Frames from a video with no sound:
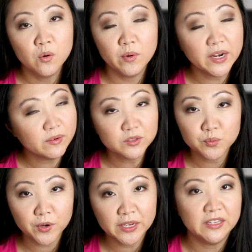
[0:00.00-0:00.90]
when I was
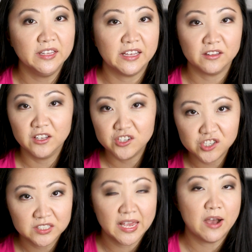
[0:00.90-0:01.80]
working, like
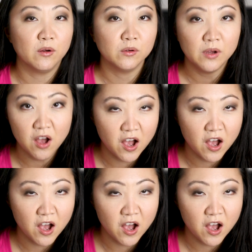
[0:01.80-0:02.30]
lunches out,